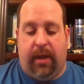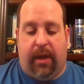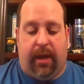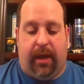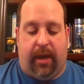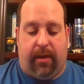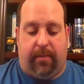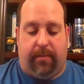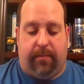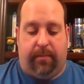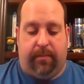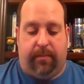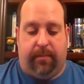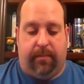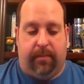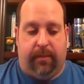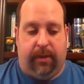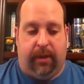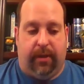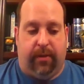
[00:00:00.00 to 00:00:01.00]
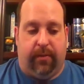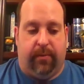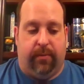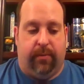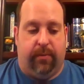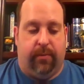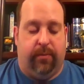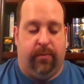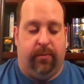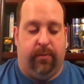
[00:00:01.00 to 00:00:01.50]

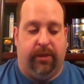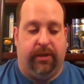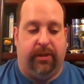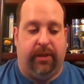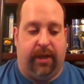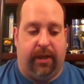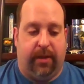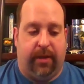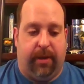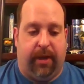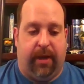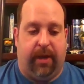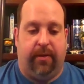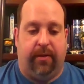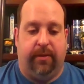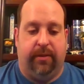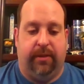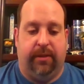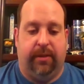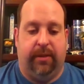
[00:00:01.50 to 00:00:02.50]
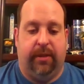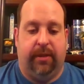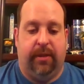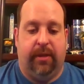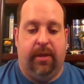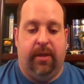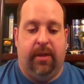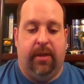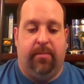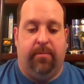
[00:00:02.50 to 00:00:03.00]
We talk about
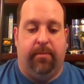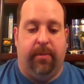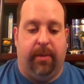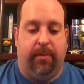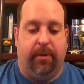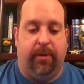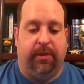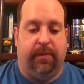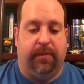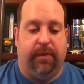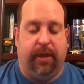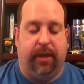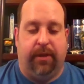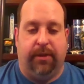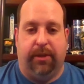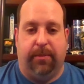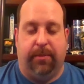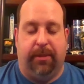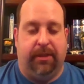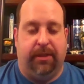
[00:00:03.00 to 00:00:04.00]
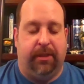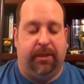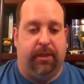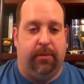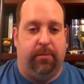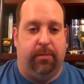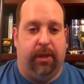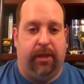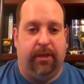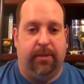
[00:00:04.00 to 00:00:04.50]
members of the
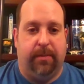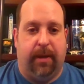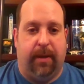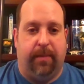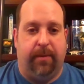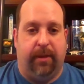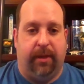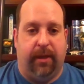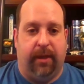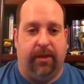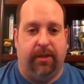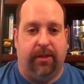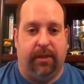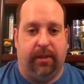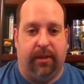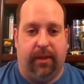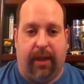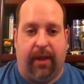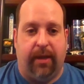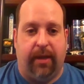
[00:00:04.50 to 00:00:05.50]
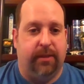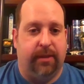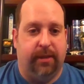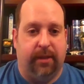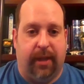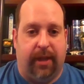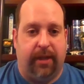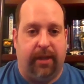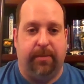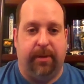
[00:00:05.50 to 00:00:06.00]
LGBTQ plus population. That is
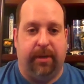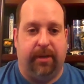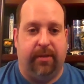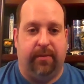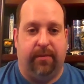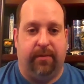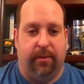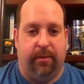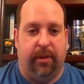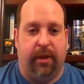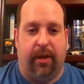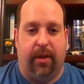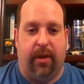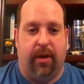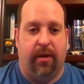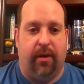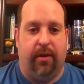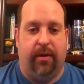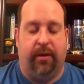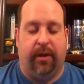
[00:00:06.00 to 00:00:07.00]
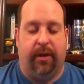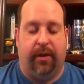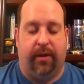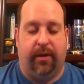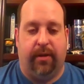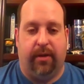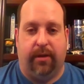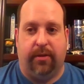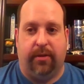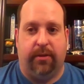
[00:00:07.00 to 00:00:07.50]
an aspect of who they are
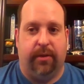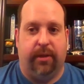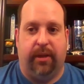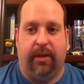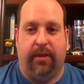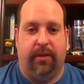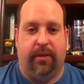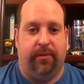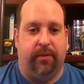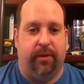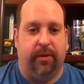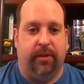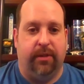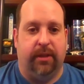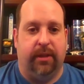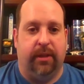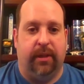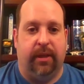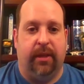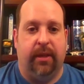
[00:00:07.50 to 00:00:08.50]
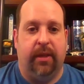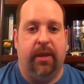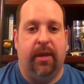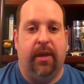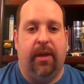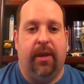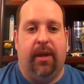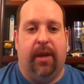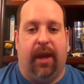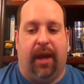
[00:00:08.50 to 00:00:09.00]
culturally and diversely.
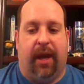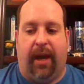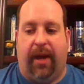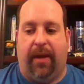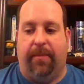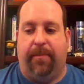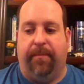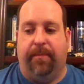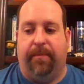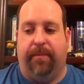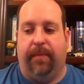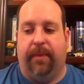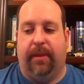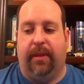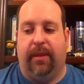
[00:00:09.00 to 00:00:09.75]
Um,